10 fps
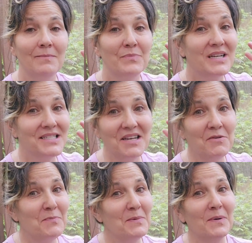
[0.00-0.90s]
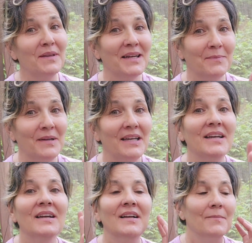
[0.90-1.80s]
Because even people like me,
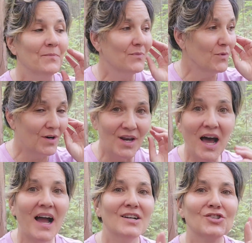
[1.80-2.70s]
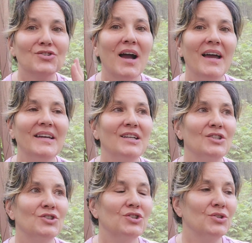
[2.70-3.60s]
we're not
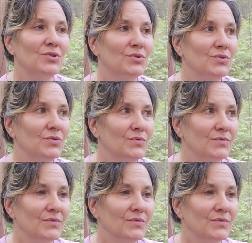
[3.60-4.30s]
trying to